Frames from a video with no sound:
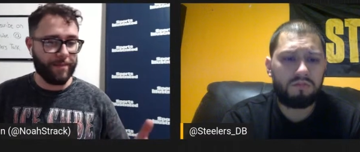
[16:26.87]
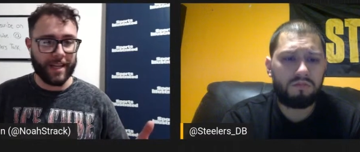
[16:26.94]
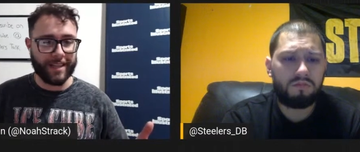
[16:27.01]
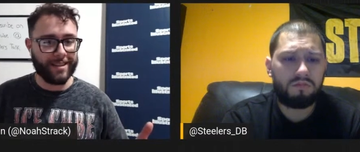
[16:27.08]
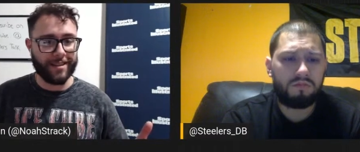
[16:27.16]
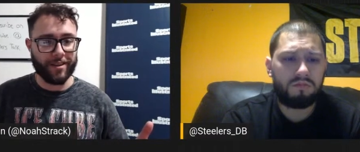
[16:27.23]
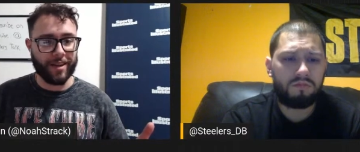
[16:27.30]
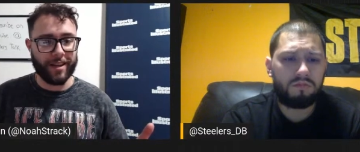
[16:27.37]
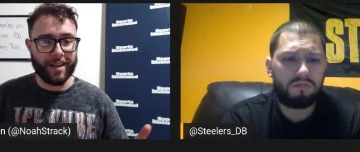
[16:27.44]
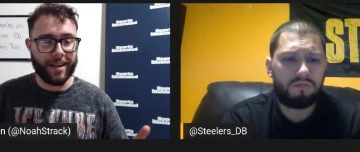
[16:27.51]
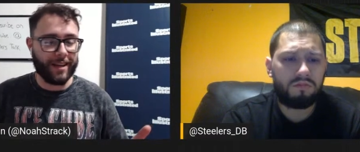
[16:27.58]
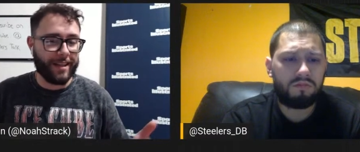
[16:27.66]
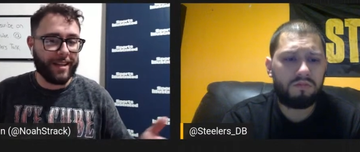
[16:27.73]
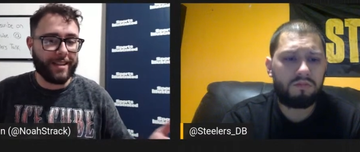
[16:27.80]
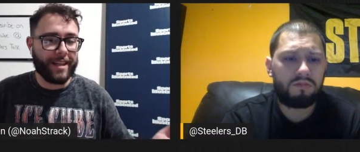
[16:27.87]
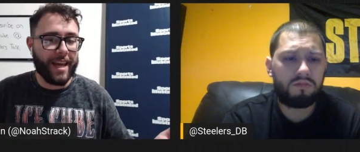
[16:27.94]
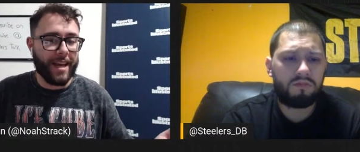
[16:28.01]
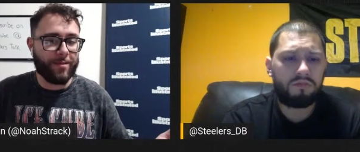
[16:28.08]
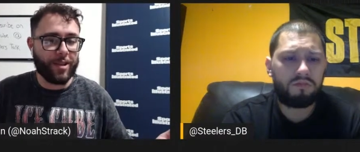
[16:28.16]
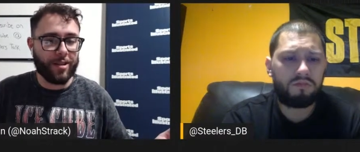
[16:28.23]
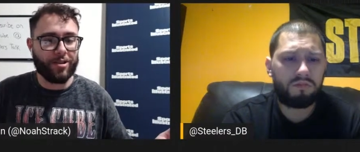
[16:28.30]
Speaker 1: That's still like it's
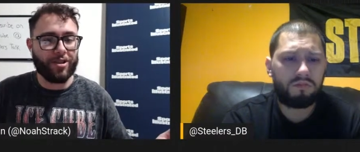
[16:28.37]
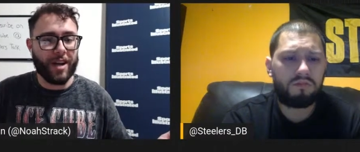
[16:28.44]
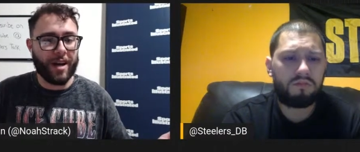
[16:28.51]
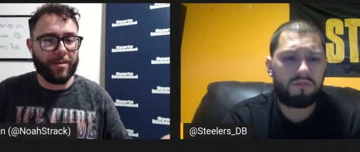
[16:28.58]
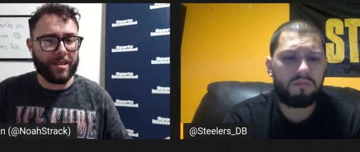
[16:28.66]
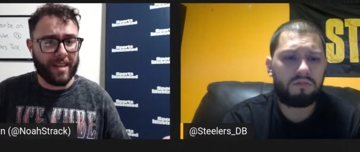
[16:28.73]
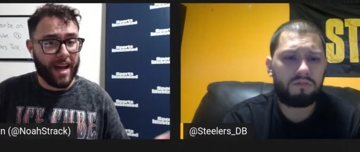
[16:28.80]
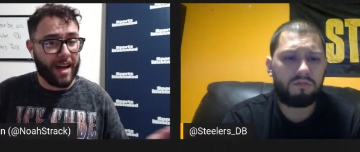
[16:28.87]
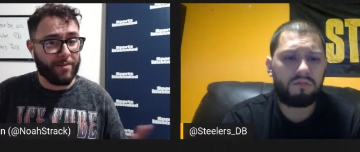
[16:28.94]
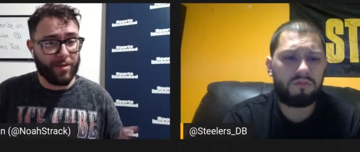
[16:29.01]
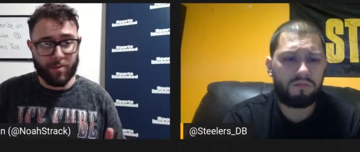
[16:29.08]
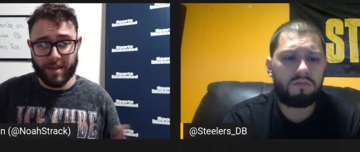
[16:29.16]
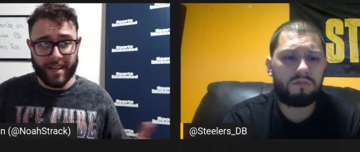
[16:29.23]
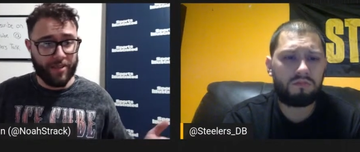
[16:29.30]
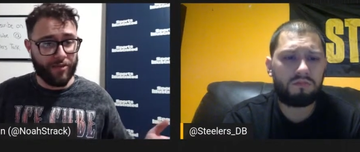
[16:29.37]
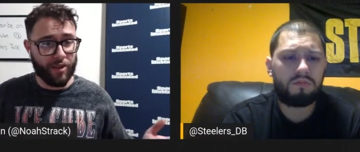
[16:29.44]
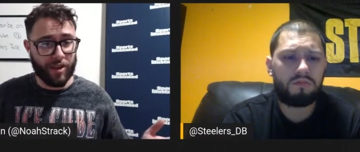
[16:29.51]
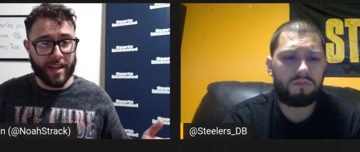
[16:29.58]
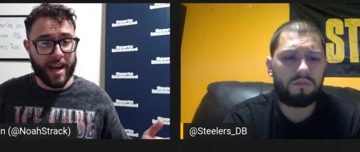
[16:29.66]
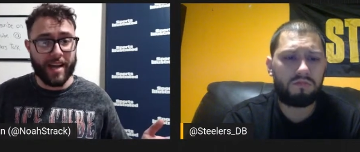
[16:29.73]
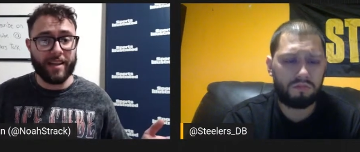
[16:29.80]
Cam Sutton's job at times, but
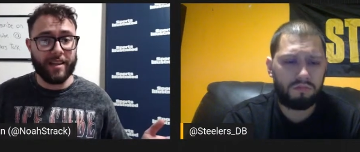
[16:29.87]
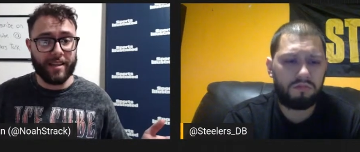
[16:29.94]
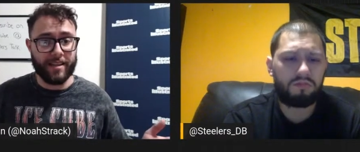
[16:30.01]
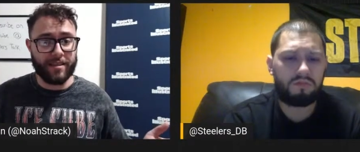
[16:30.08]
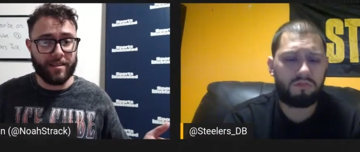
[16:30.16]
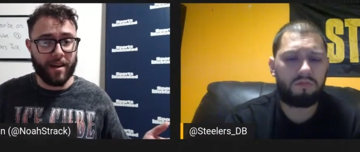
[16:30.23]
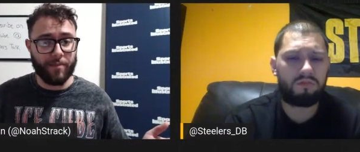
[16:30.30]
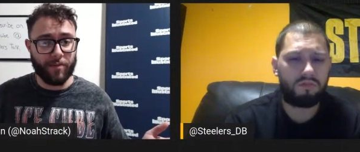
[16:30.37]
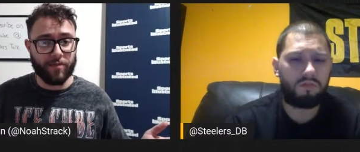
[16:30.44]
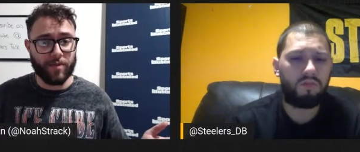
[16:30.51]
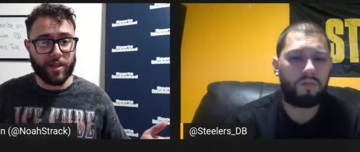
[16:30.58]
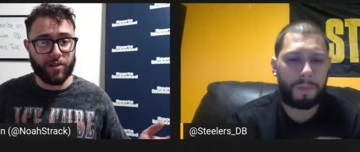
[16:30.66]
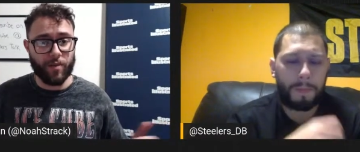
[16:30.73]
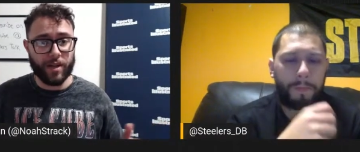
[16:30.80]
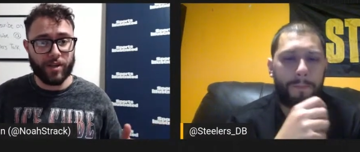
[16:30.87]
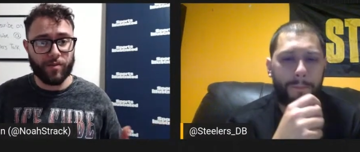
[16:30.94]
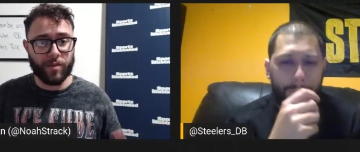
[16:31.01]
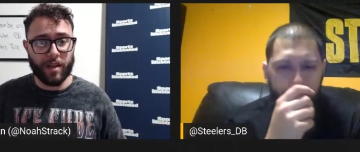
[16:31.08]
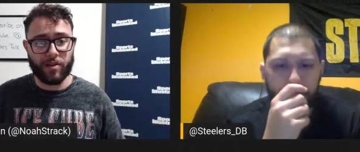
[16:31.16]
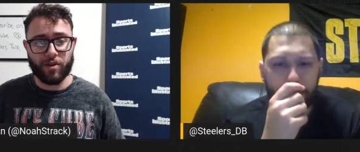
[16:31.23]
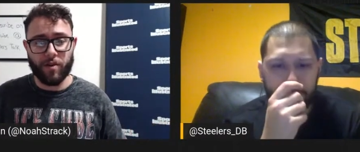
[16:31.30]
definitely not in this type of
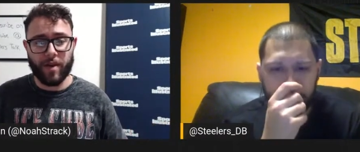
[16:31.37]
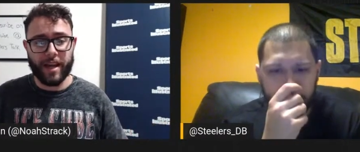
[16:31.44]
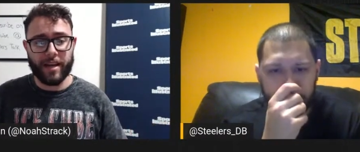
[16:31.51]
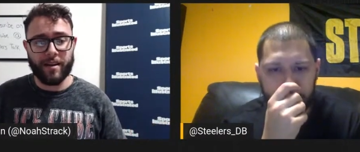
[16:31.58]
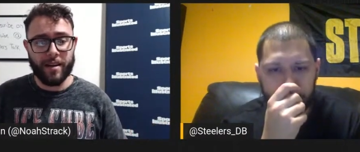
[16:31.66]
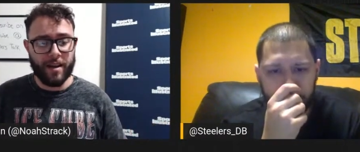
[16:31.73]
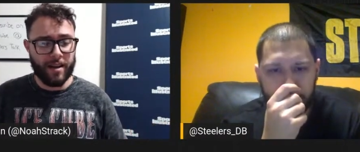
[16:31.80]
situation without Joe Haden.